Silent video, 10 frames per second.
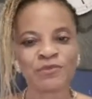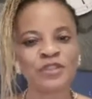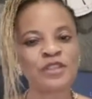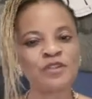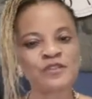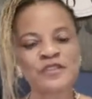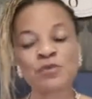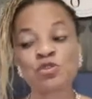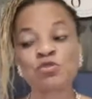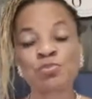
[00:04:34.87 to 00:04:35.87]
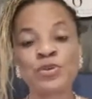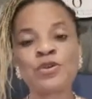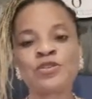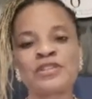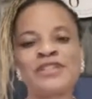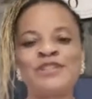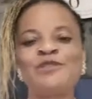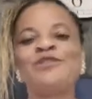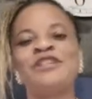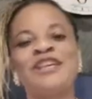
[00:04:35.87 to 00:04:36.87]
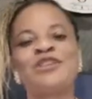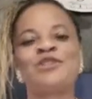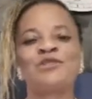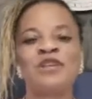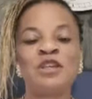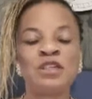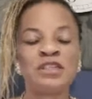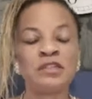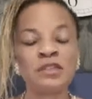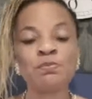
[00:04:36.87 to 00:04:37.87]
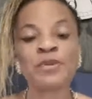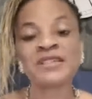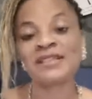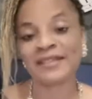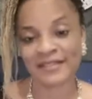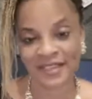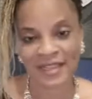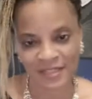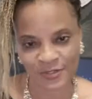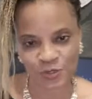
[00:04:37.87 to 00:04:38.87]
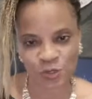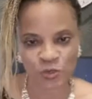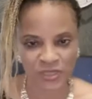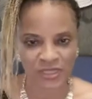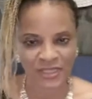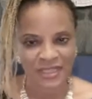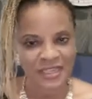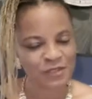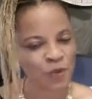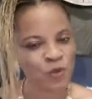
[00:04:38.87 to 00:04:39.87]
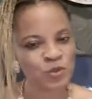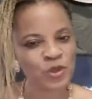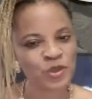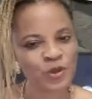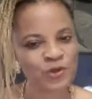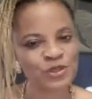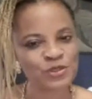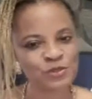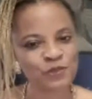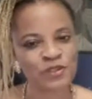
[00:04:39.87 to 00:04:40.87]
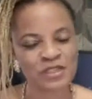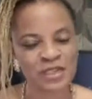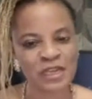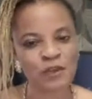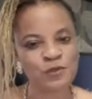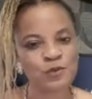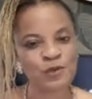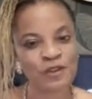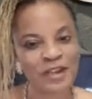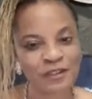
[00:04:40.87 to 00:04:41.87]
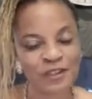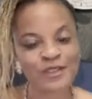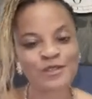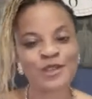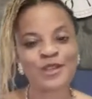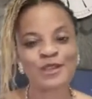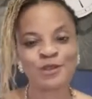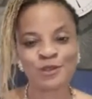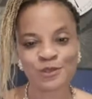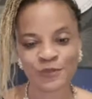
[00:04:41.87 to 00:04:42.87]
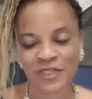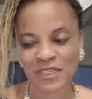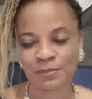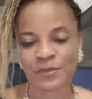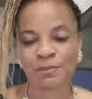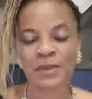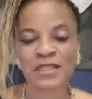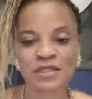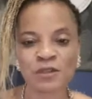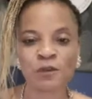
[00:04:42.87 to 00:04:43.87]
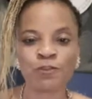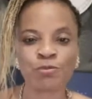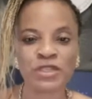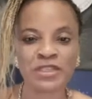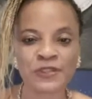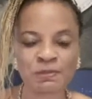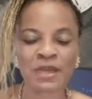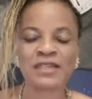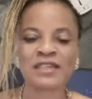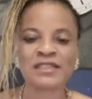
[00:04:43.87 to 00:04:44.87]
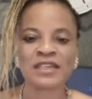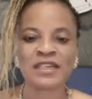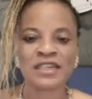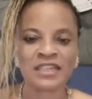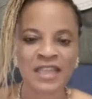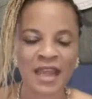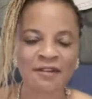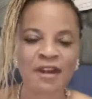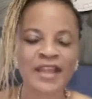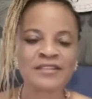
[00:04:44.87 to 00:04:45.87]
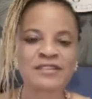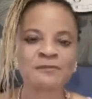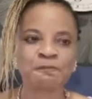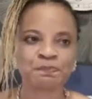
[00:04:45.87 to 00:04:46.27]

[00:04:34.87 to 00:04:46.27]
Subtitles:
for the Lord said we should pray until the new election, the new president is chosen. So I want to encourage you, supporters, and I want to congratulate those of us that have been part of me in this mandate, the Arise